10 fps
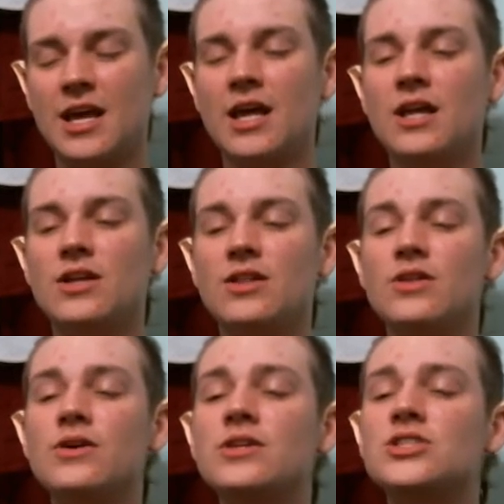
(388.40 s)
You
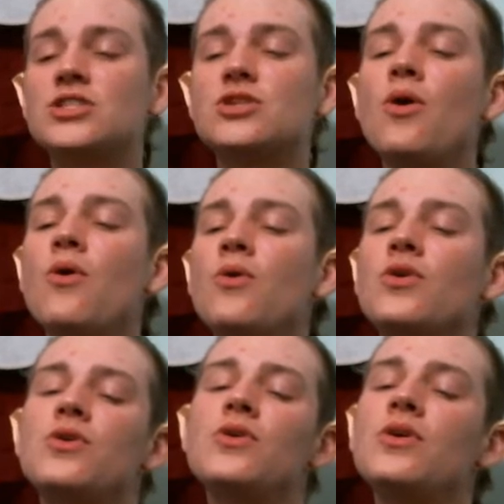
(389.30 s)
look so
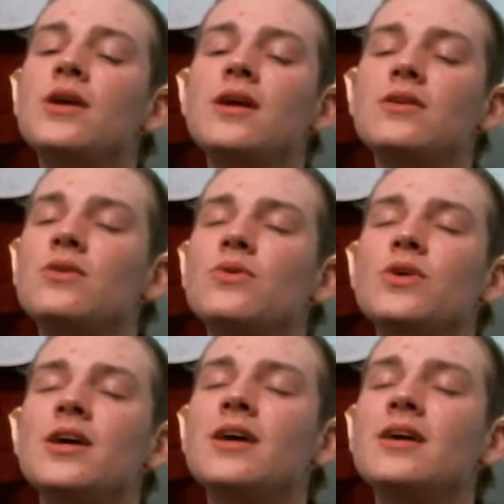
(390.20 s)
good in
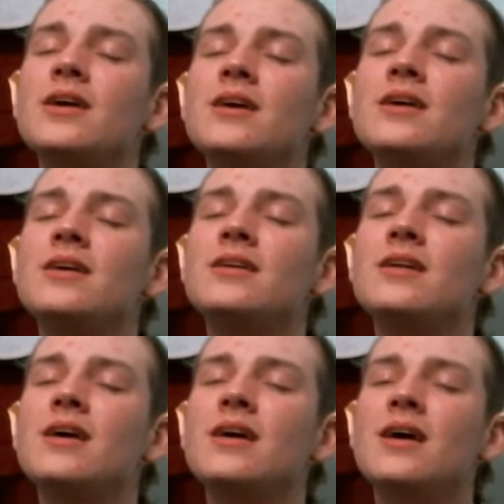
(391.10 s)
green,
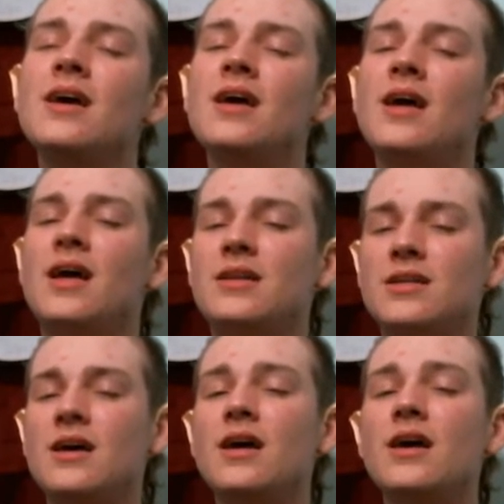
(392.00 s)
and
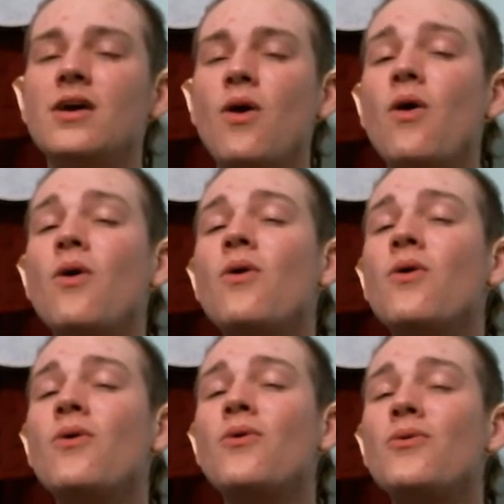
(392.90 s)
I
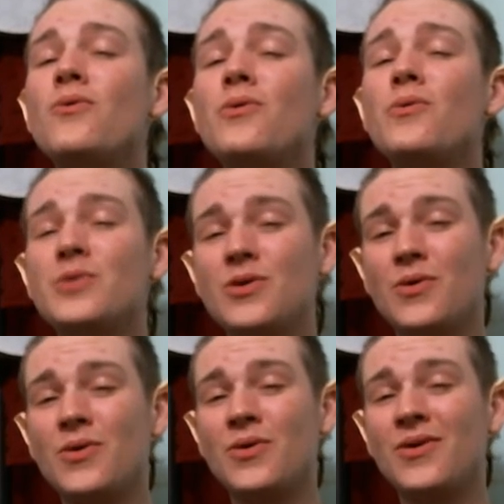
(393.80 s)
hope
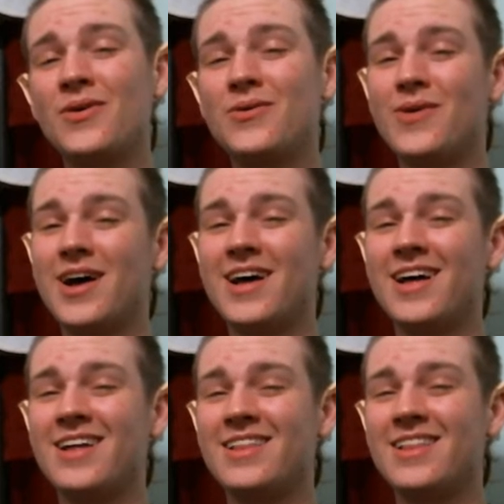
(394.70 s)
you're
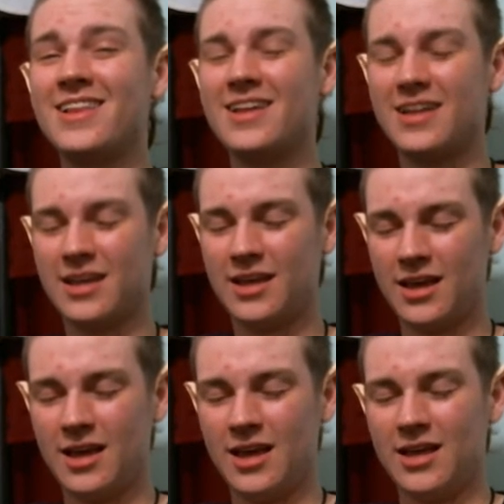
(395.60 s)
well.
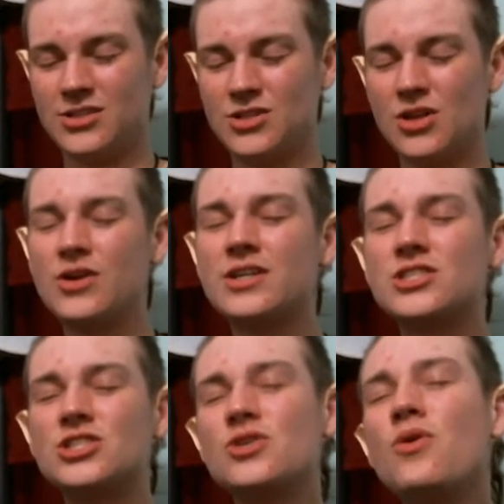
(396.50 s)
You look
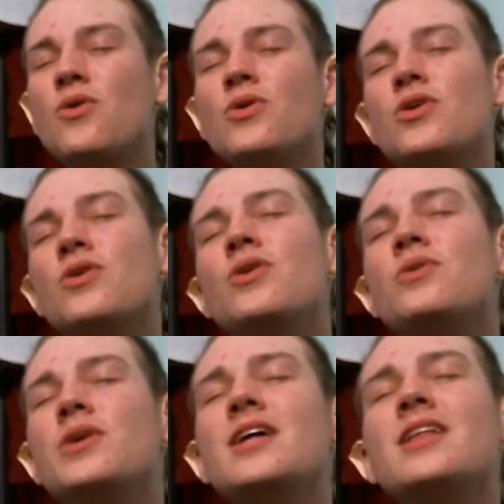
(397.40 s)
so good
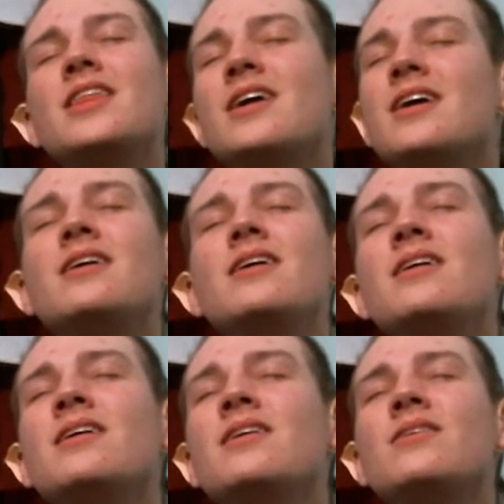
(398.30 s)
with
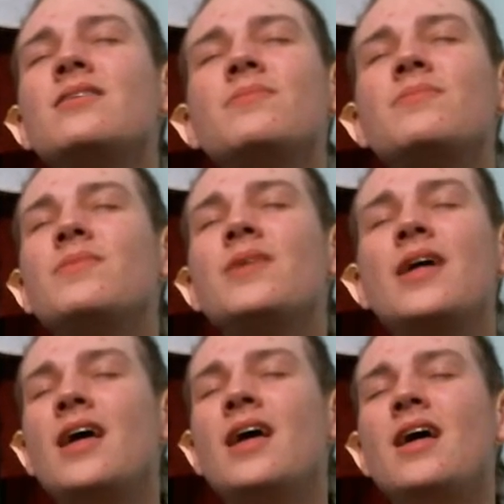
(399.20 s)
him,
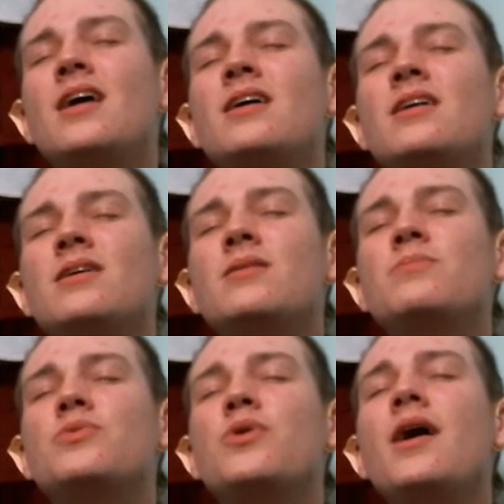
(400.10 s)
and I'm
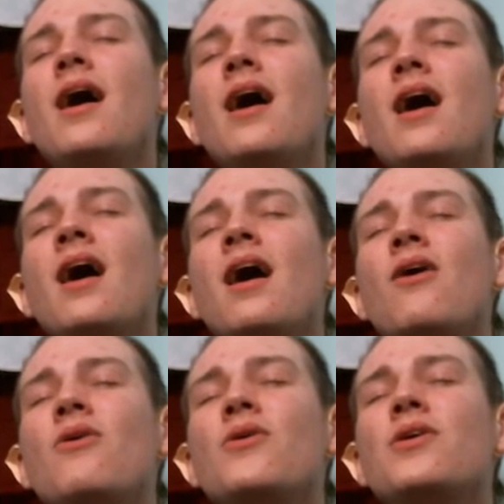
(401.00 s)

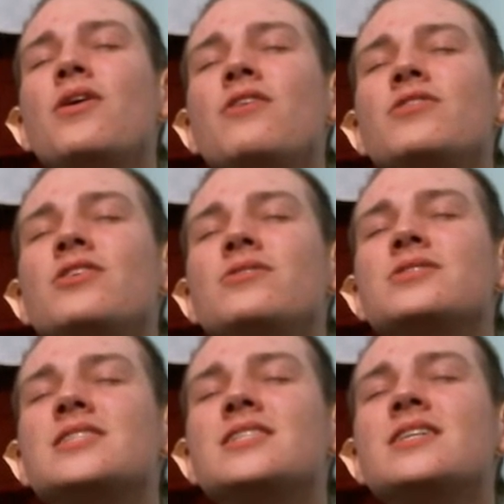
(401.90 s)
proud of you
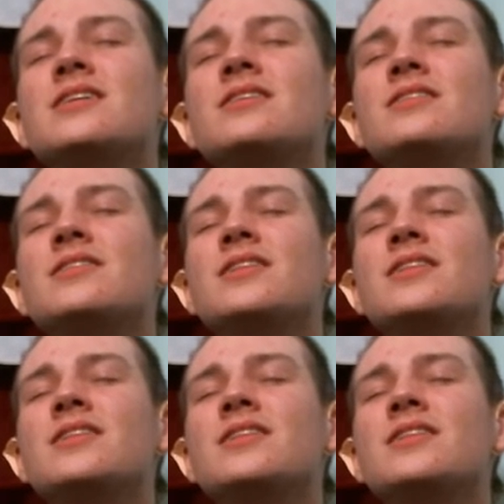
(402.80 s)
still.